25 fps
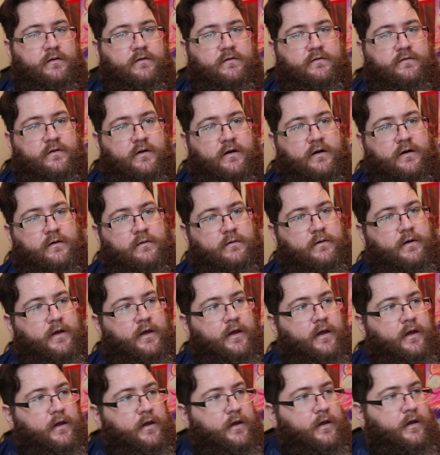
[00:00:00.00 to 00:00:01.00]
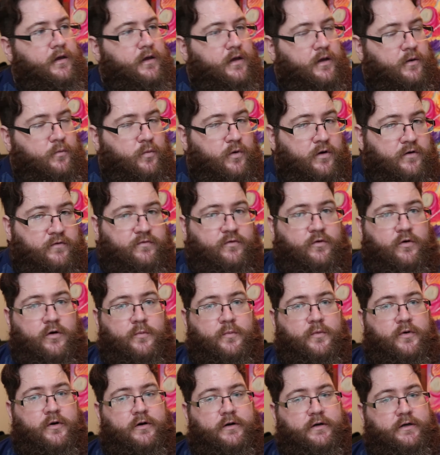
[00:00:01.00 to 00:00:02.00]
so in one
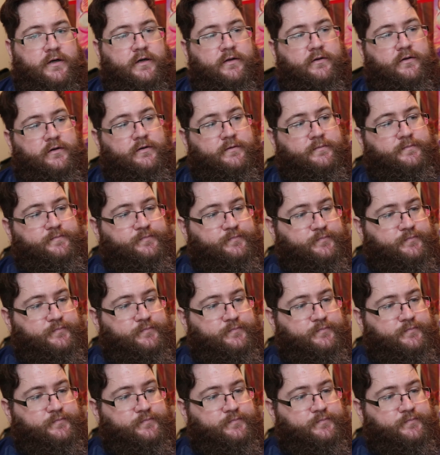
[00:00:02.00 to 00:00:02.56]
form or another.